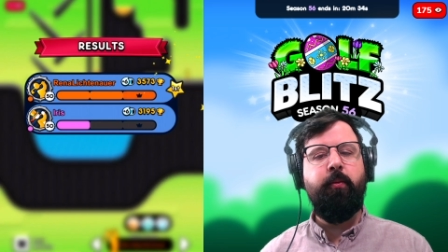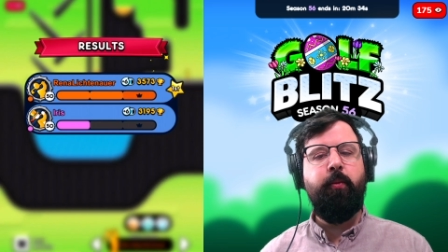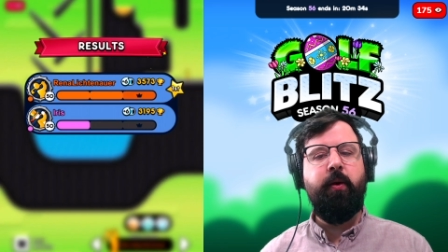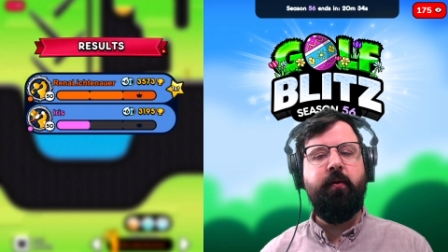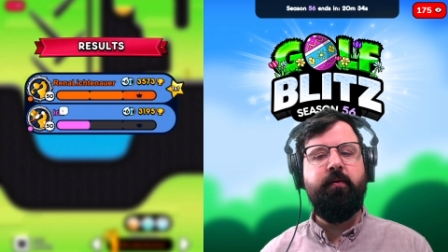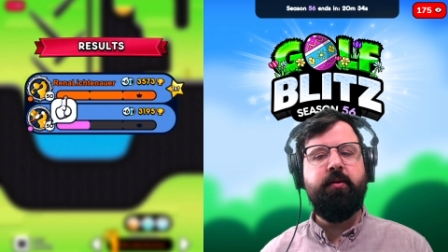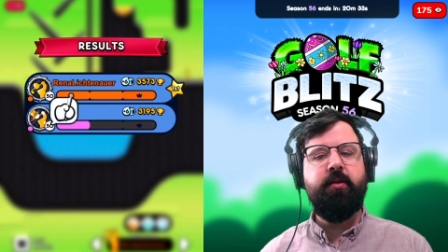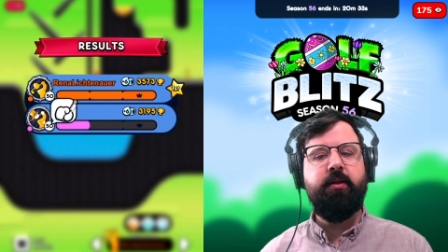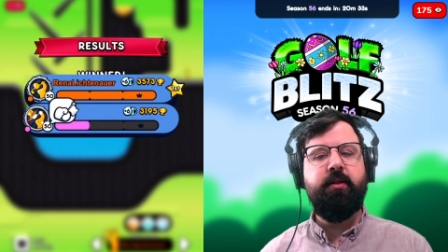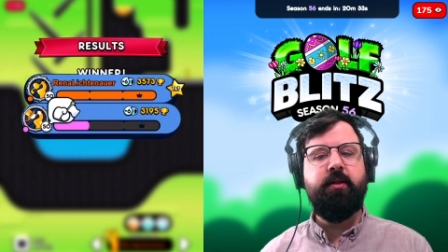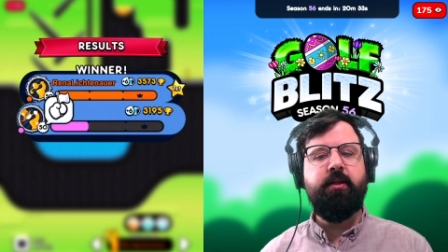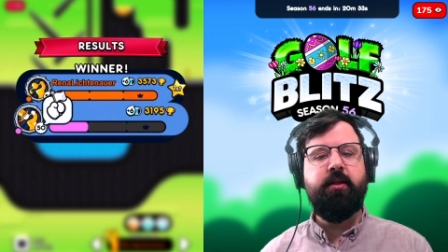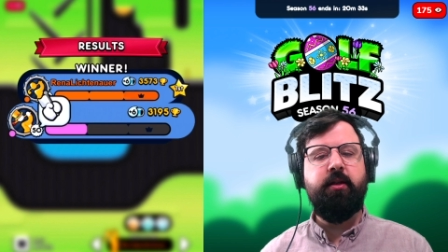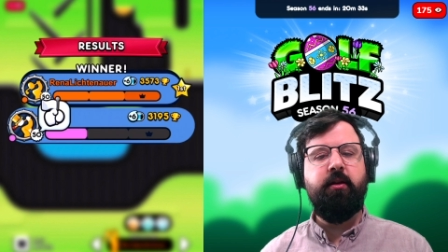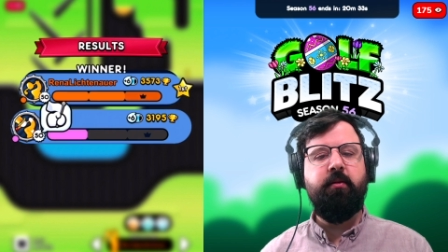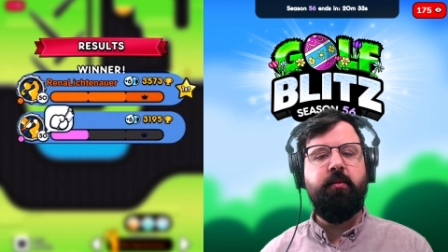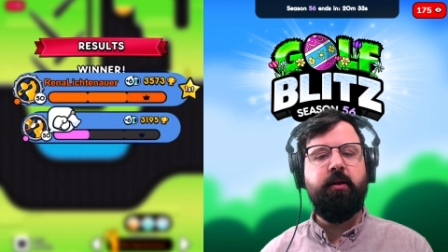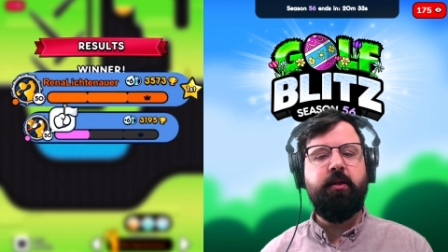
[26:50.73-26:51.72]
We haven't done
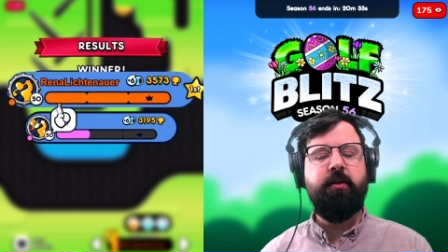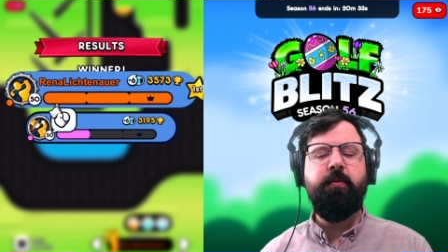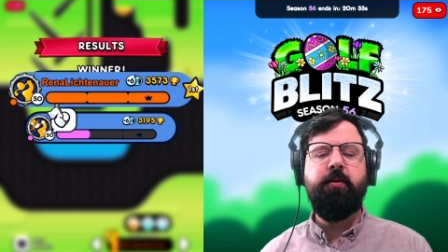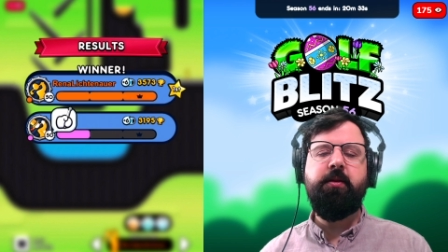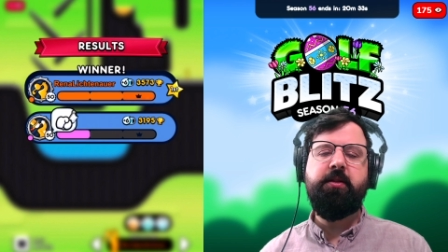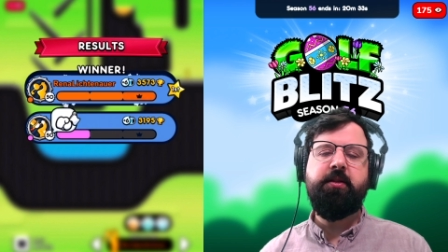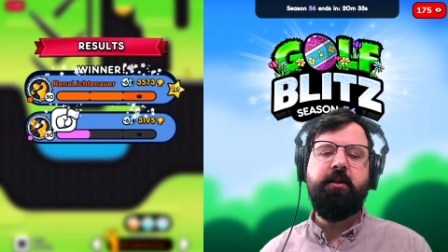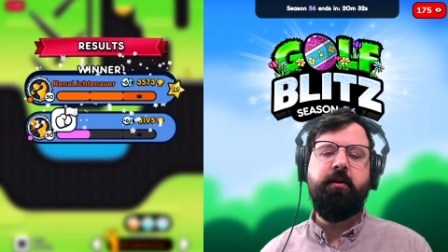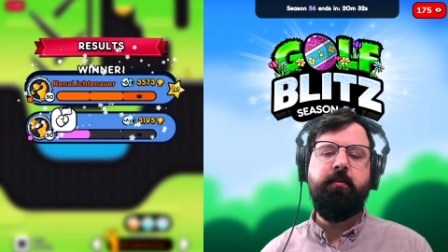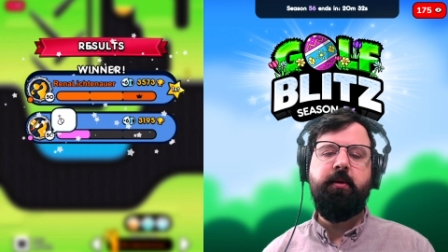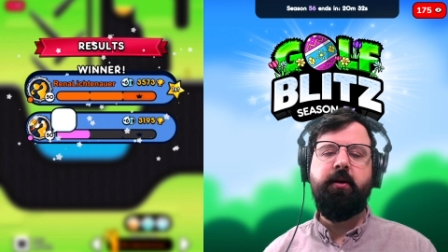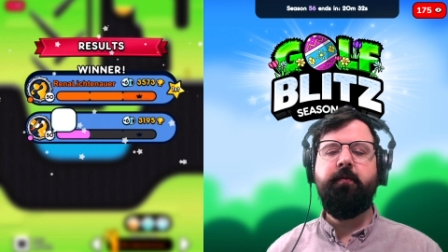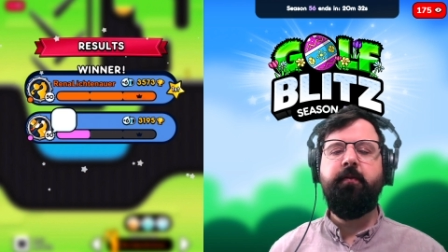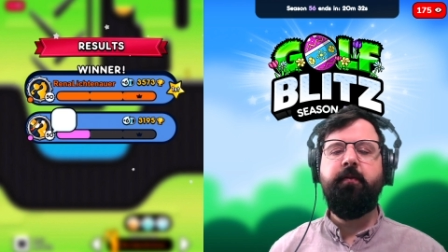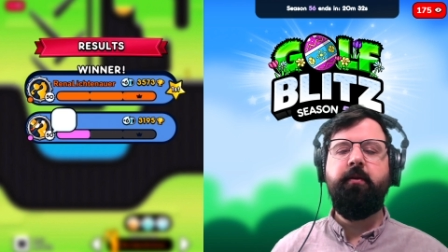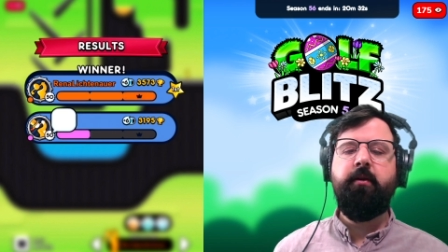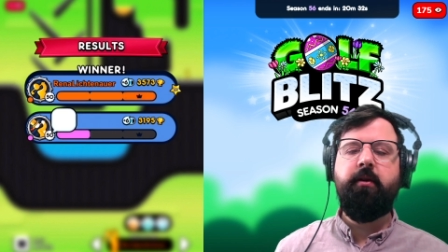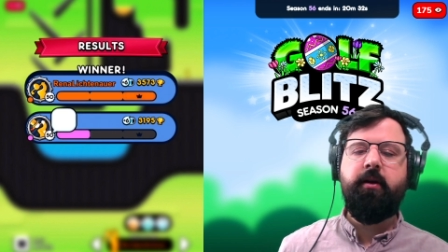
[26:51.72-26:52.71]
Star Monk. Did we do Star Monk
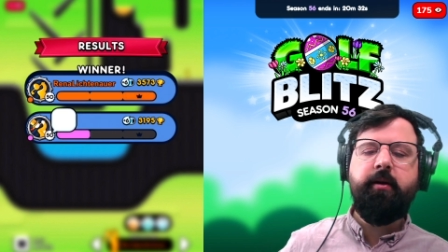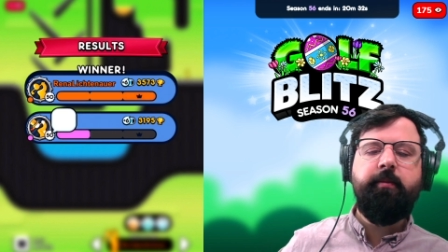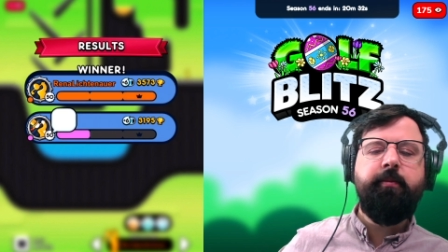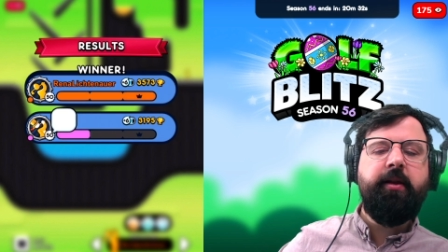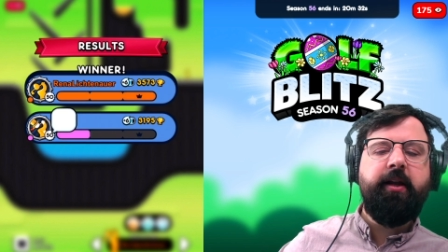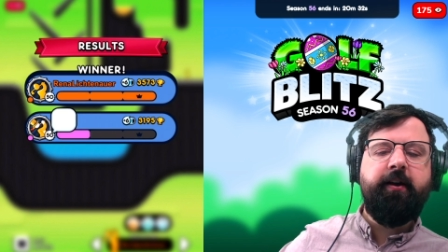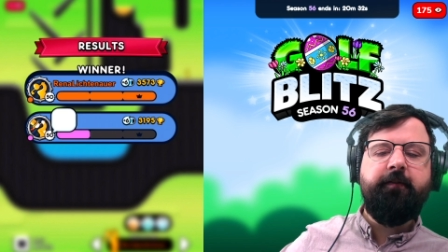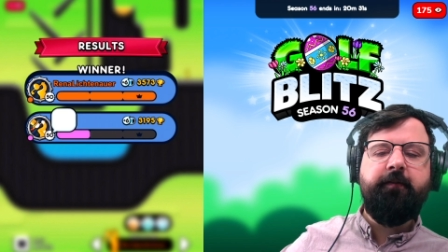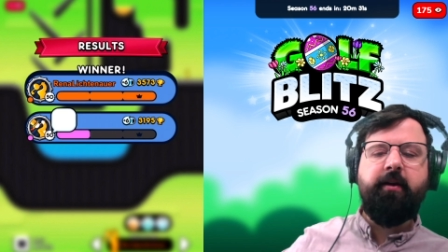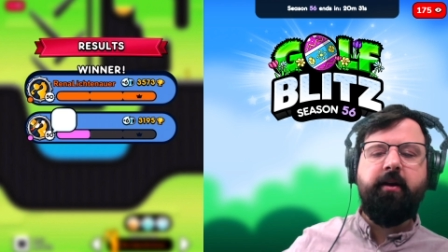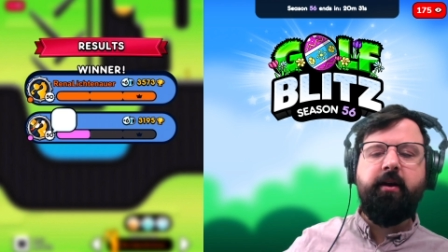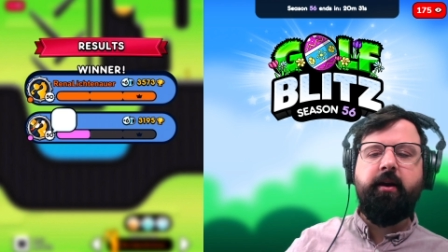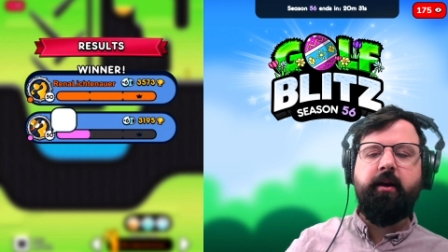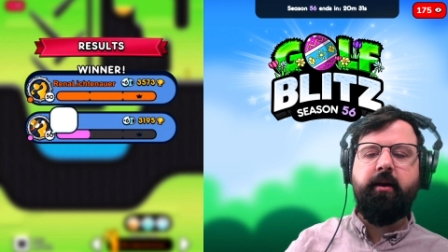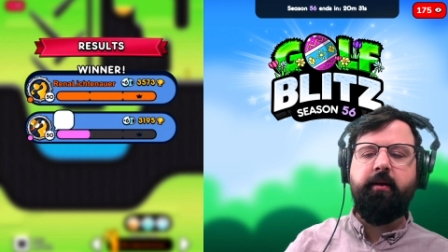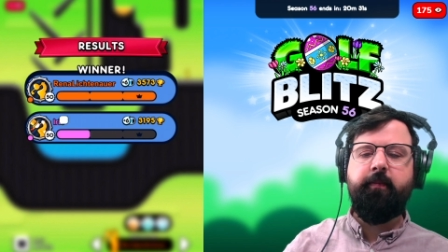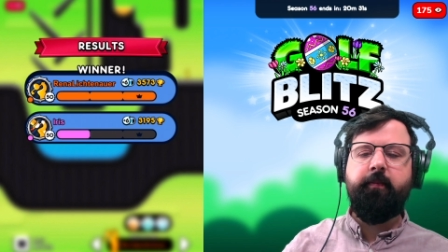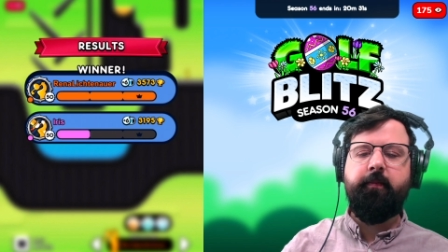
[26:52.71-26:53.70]
for uh, Black Friday?